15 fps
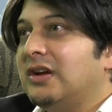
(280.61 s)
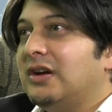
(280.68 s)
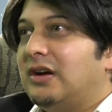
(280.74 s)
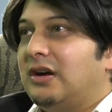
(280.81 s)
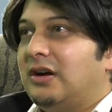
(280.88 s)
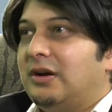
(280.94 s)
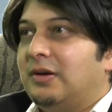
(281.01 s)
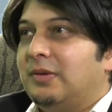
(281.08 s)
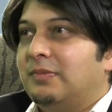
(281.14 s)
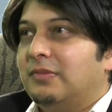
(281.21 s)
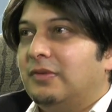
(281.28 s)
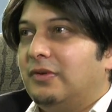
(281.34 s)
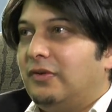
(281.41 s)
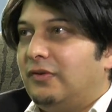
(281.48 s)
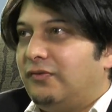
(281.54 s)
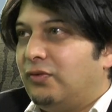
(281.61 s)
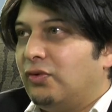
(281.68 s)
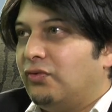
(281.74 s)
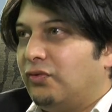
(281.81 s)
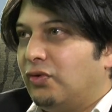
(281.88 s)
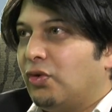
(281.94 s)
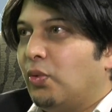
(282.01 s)

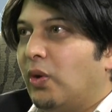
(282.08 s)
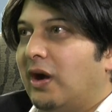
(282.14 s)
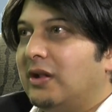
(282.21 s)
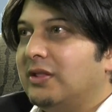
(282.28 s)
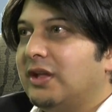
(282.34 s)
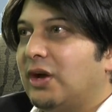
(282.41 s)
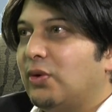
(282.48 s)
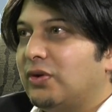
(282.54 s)
for a while now